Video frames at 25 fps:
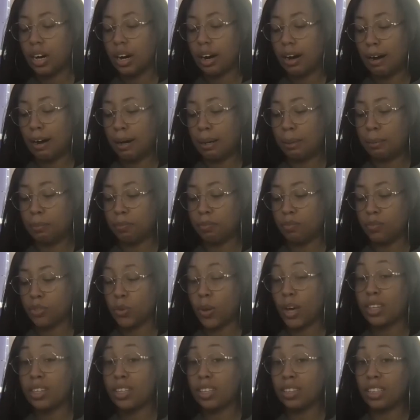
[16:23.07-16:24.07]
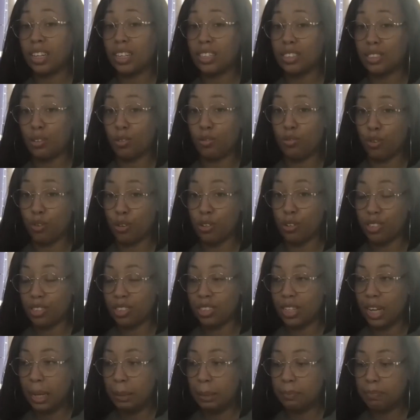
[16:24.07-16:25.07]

um, so I think that's the first step.